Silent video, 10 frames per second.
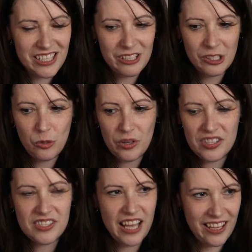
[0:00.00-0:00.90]
dealing
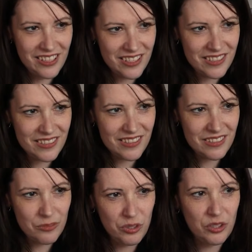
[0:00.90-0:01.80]
with sadness,
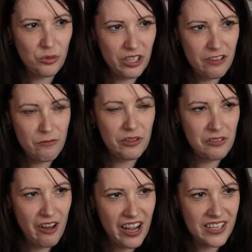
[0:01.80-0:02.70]
with grief,
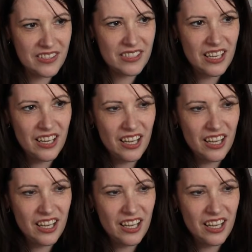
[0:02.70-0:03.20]
with loss.